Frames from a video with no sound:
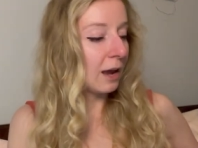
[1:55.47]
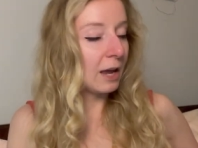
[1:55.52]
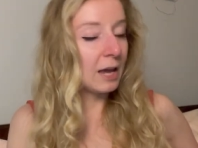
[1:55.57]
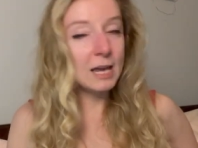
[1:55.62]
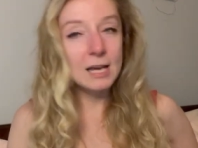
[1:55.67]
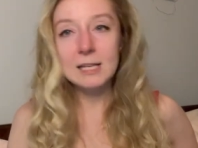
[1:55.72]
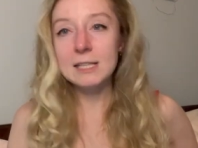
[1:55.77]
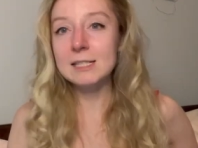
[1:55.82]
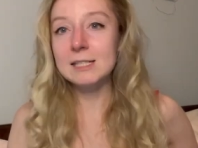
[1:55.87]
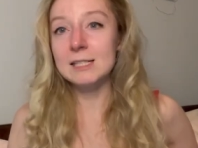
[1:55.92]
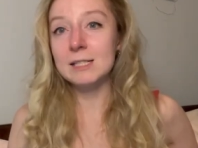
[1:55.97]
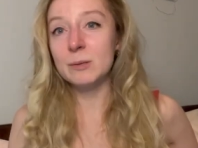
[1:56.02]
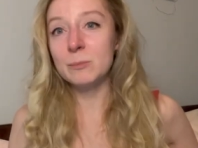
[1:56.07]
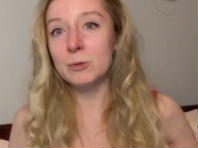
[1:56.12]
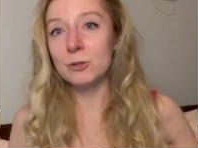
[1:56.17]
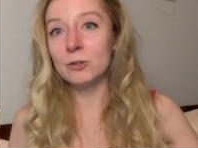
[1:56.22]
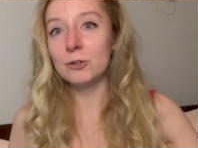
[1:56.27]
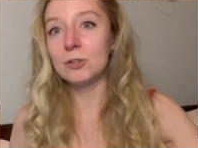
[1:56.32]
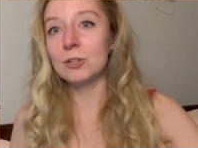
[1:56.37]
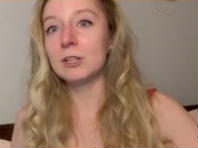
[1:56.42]
And
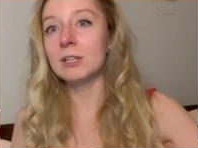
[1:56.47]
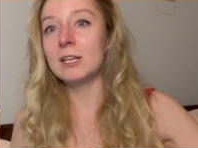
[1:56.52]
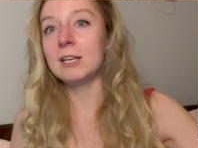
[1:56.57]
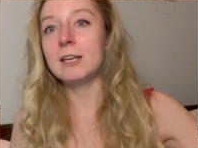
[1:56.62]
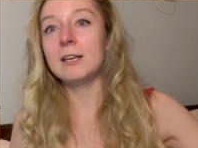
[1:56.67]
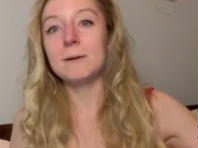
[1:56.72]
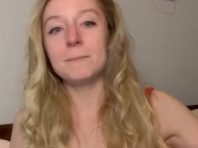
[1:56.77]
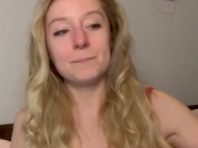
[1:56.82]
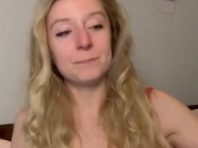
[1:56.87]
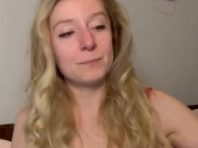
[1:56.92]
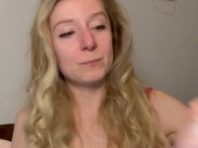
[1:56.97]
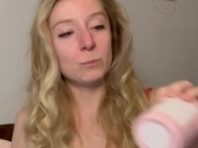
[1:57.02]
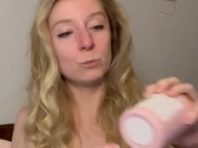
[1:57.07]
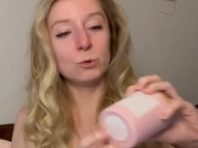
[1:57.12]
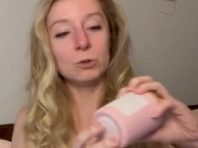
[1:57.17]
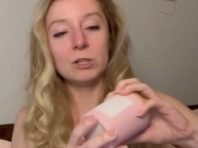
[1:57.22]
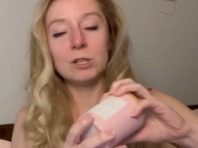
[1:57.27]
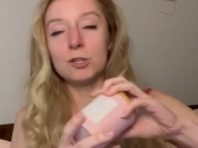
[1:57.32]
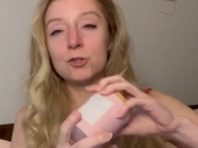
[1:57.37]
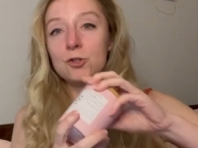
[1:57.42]
similarly,
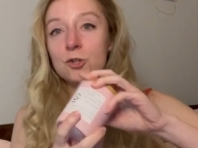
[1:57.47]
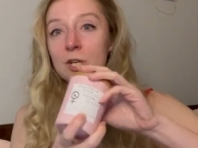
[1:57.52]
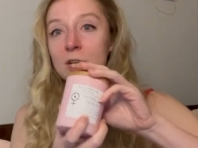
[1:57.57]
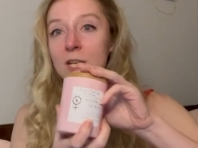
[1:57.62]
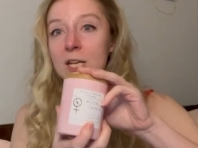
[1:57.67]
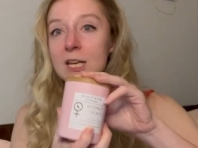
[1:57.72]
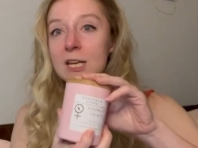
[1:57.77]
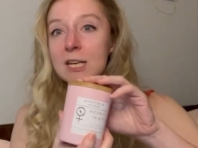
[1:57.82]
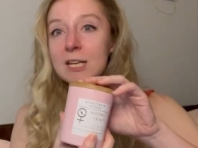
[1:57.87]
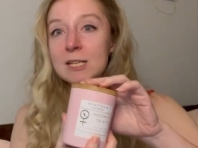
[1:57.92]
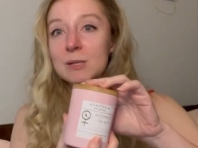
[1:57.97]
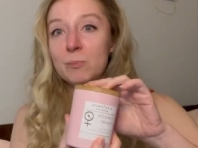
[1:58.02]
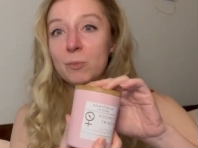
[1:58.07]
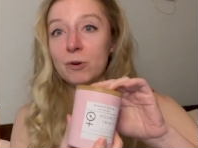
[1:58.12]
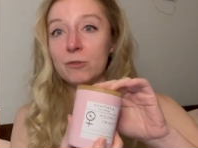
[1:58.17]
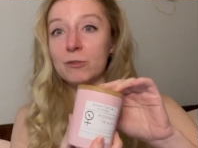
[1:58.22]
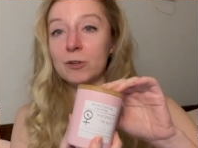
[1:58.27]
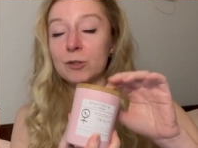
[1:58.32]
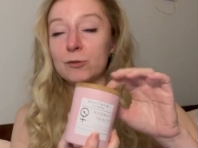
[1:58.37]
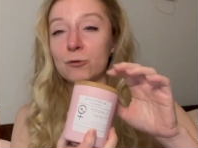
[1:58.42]
Moonlit Trinity is
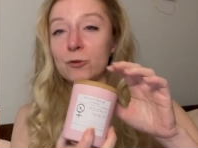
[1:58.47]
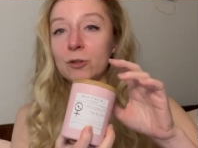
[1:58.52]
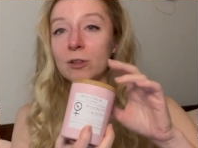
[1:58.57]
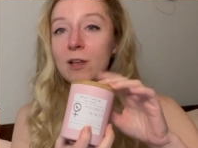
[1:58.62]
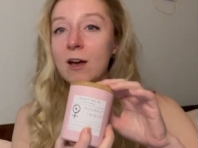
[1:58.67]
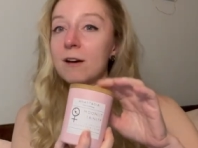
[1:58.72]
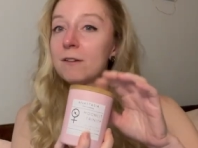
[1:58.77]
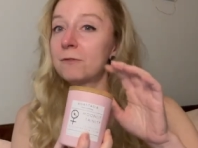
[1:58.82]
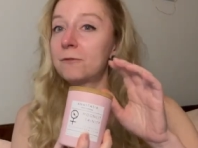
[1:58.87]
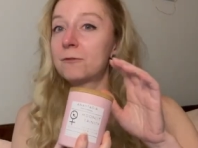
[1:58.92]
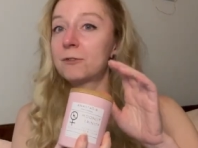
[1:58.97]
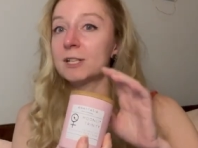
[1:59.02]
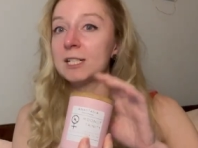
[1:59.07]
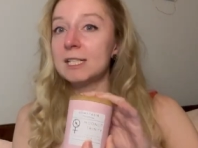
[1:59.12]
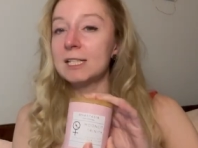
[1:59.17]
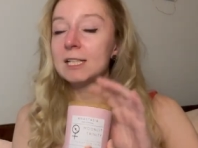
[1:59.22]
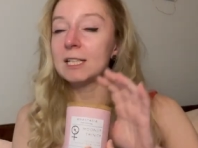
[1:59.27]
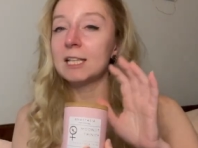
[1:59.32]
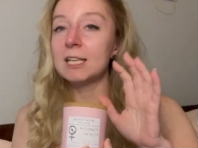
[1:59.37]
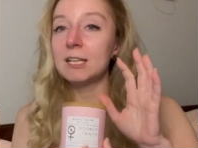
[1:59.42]
perfect for love,
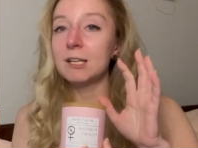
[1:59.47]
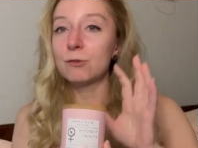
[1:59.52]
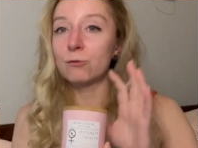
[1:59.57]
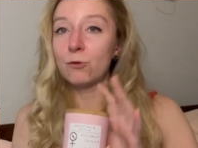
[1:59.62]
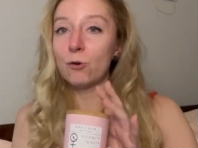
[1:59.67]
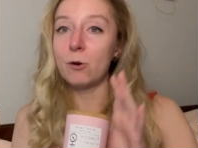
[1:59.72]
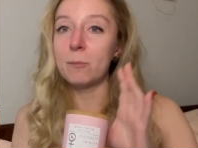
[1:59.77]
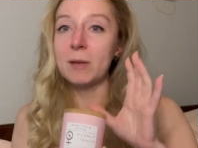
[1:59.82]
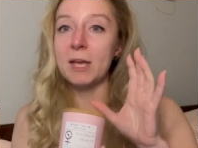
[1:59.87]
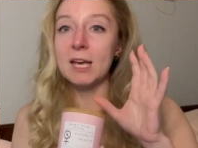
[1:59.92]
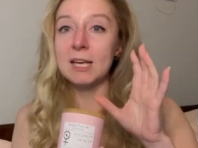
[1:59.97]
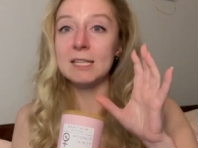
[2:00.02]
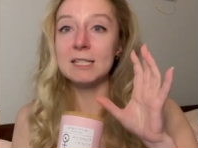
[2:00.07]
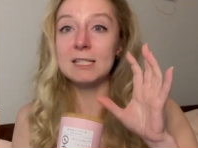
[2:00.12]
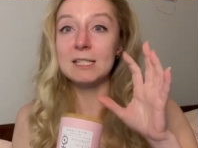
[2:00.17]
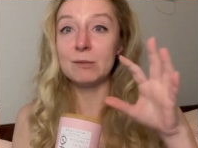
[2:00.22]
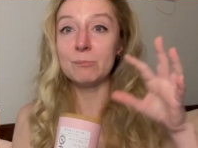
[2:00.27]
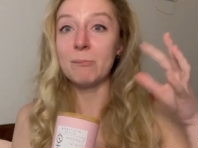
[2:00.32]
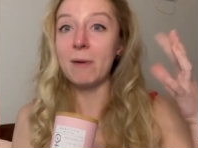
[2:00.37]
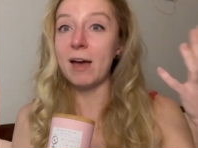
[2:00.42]
fertility,
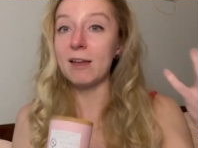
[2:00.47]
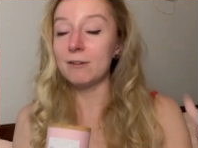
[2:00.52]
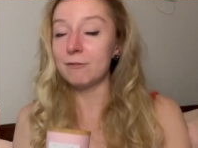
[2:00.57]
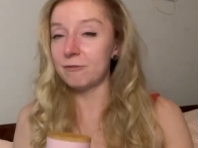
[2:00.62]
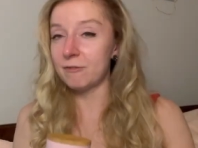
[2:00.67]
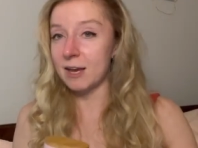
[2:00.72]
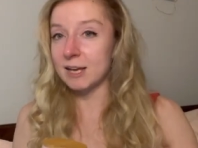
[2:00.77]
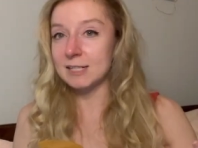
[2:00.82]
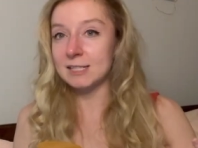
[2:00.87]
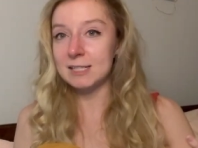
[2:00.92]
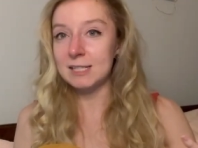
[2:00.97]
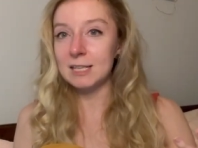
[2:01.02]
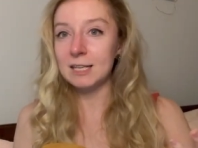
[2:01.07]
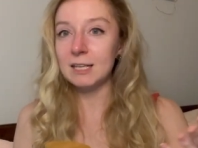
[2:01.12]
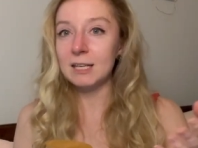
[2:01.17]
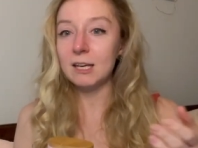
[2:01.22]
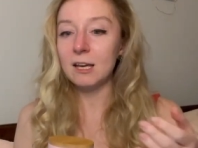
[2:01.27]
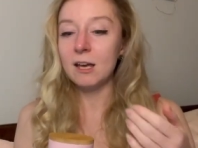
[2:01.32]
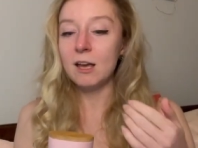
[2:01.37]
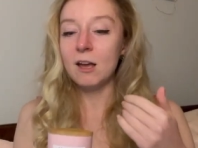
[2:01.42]
romance, and
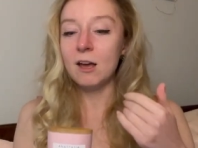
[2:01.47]
manifesting